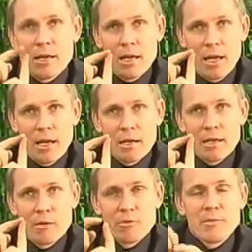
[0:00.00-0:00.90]
and
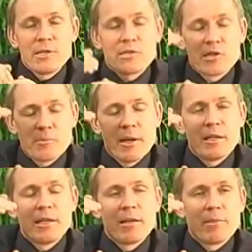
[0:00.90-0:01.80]
it would be
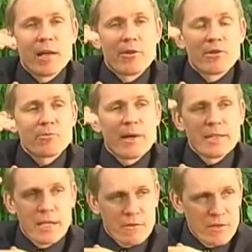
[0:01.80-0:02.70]
suspended then by the Earth's
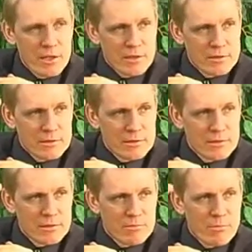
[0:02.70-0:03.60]
magnetic field
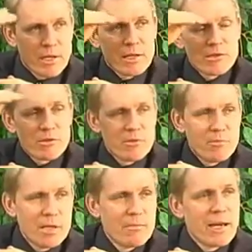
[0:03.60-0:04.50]
because it would
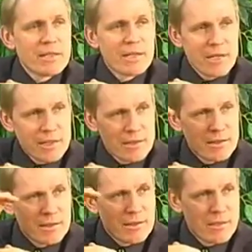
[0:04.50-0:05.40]
be magnetic.
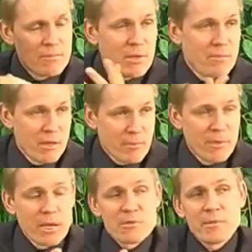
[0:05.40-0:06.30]
It
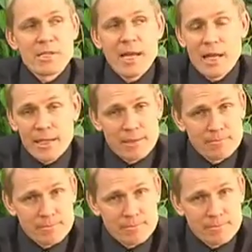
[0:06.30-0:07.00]
becomes metallic.